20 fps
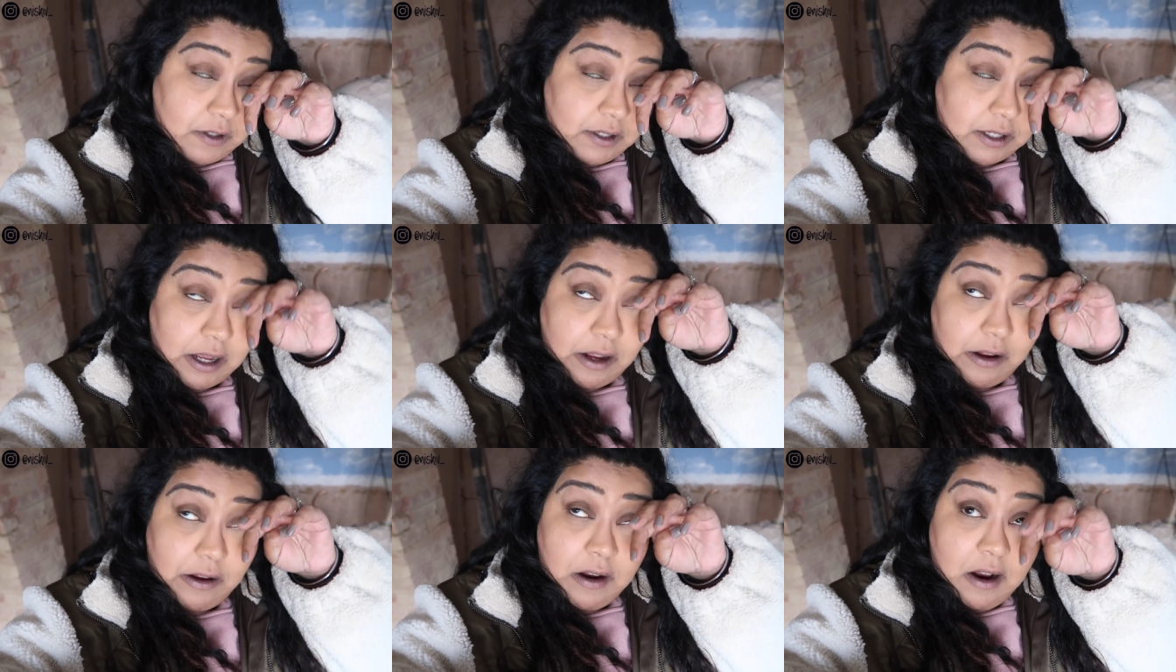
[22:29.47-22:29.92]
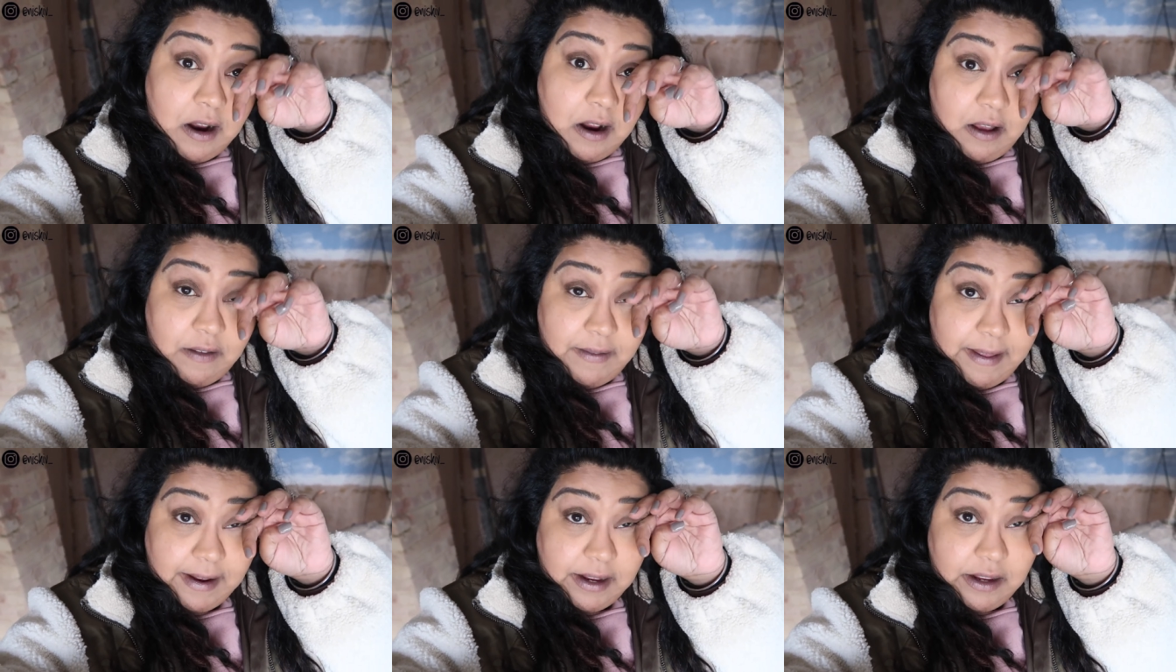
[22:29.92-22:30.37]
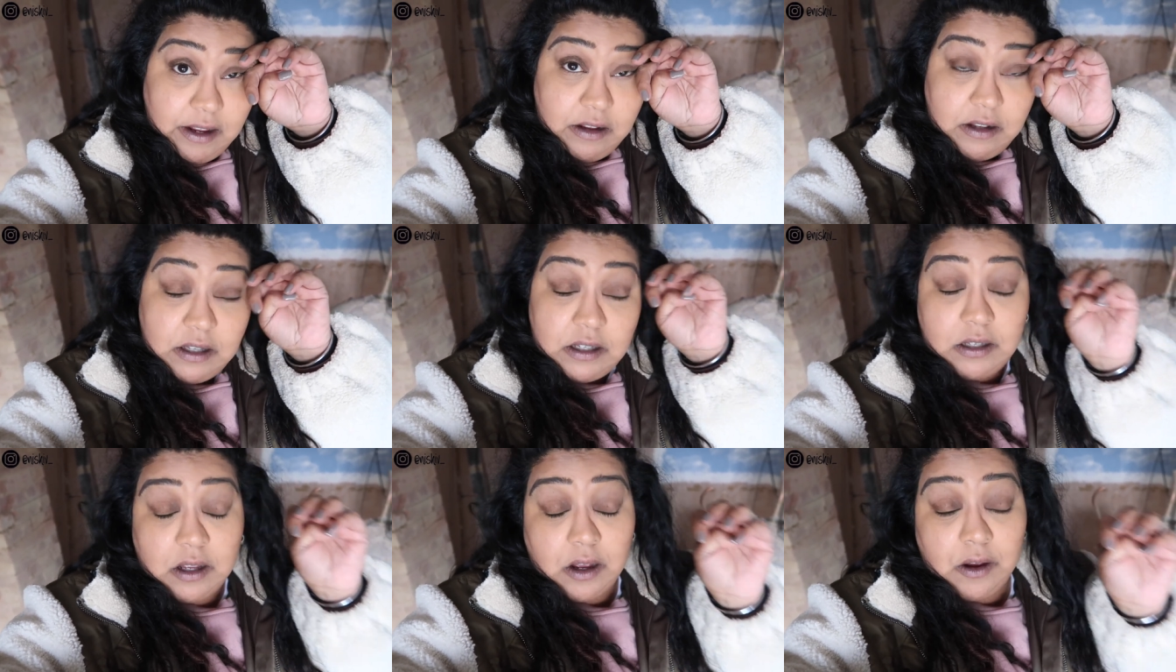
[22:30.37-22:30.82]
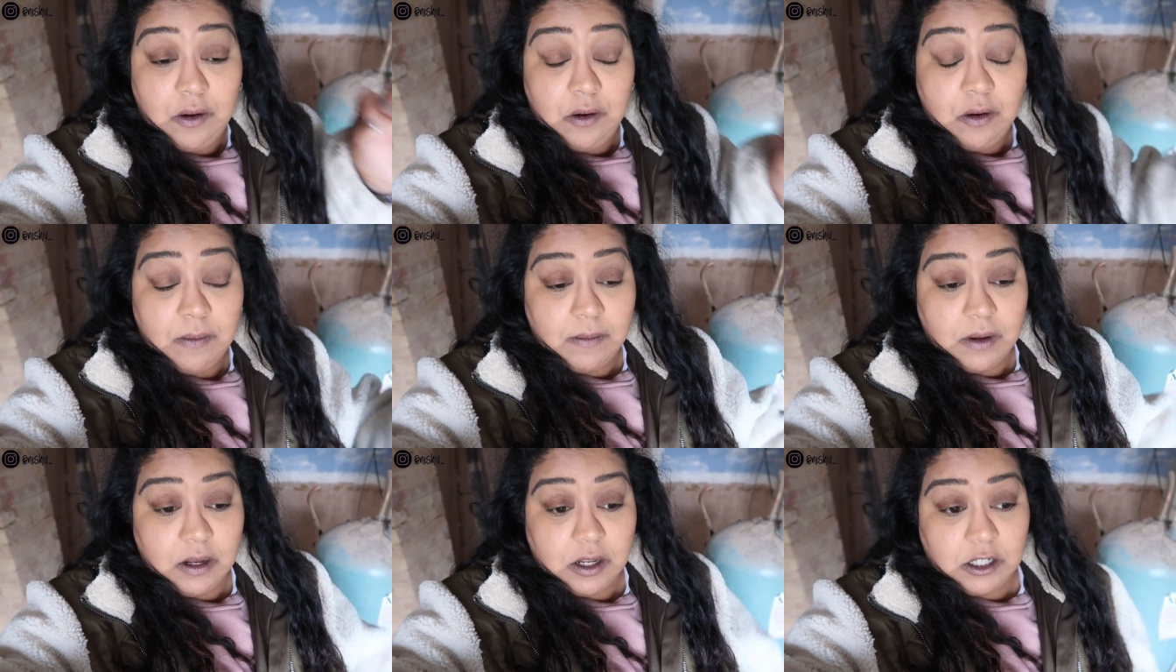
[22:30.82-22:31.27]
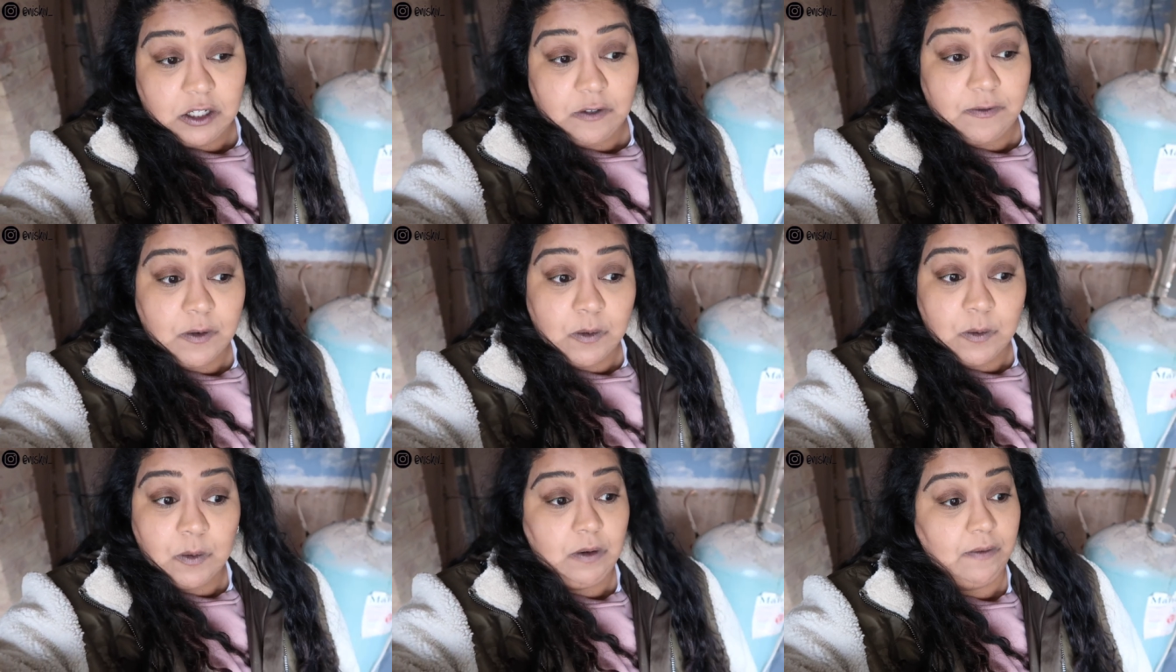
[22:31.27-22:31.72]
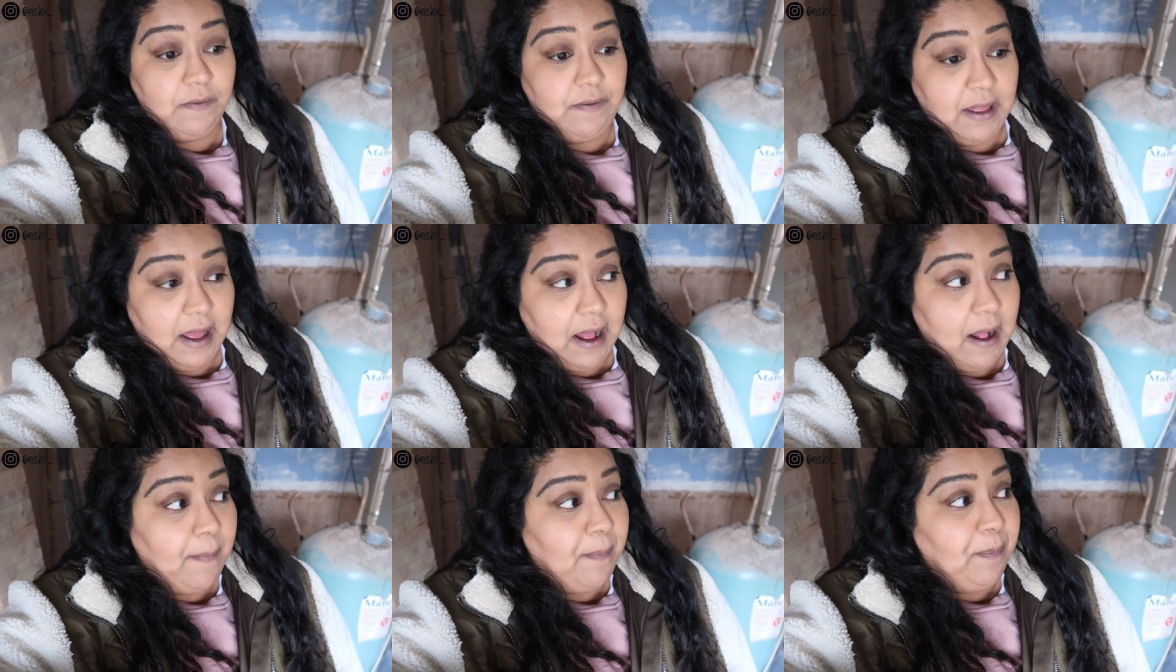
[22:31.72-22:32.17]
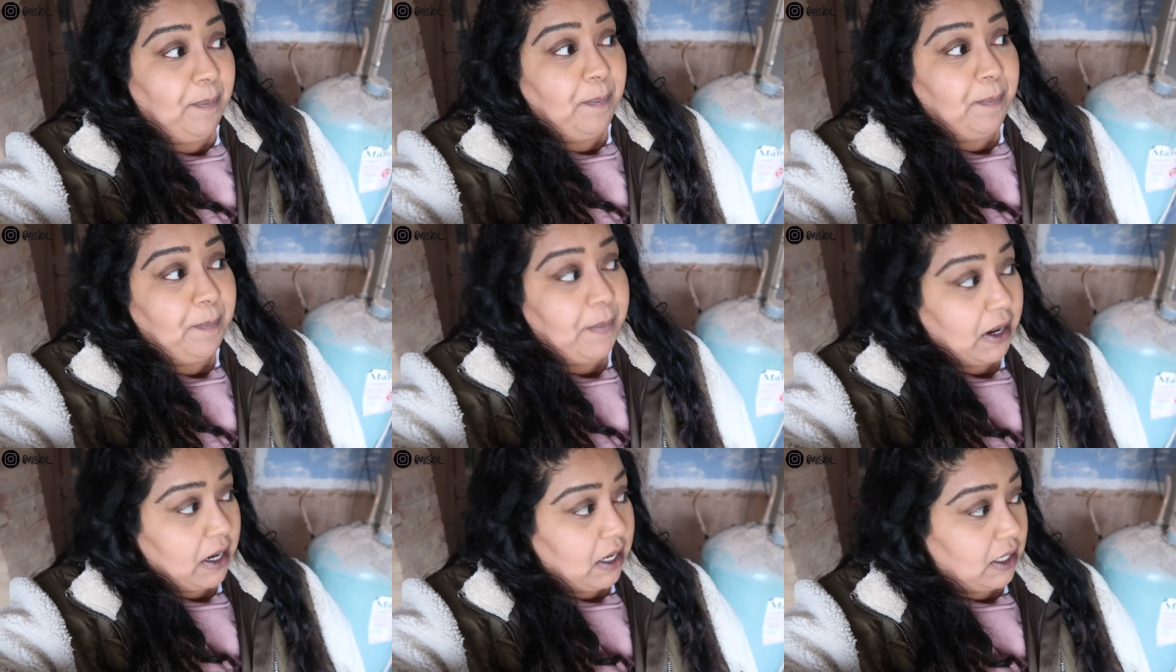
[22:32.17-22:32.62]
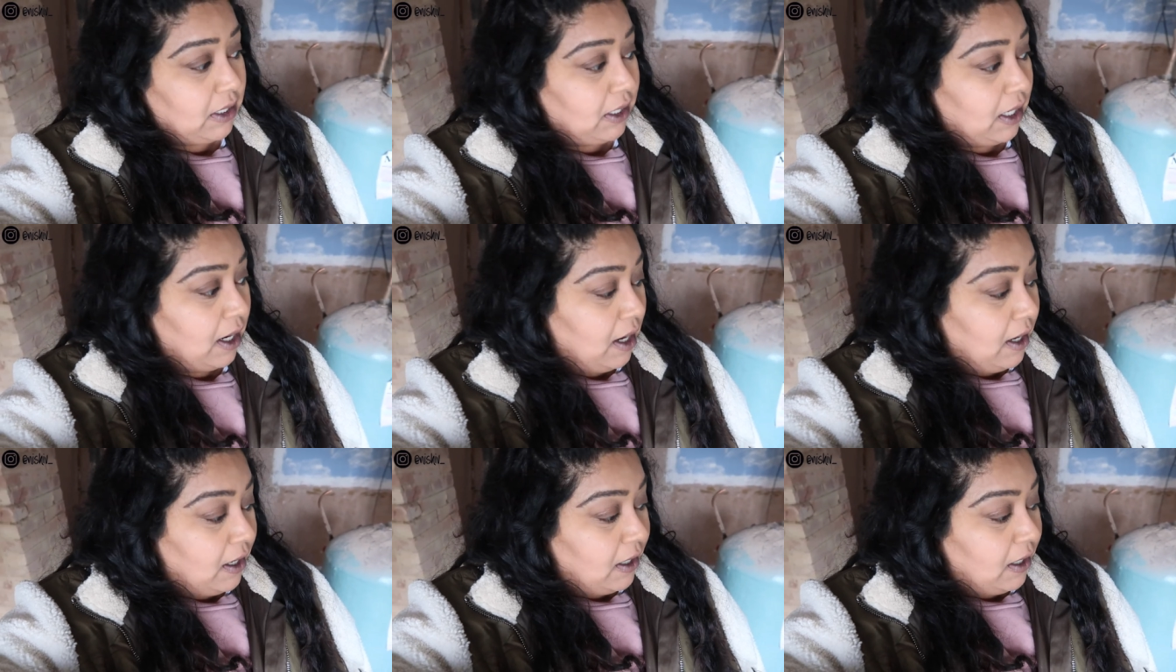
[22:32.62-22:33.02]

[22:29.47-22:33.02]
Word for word: So thank you so much for all of that. But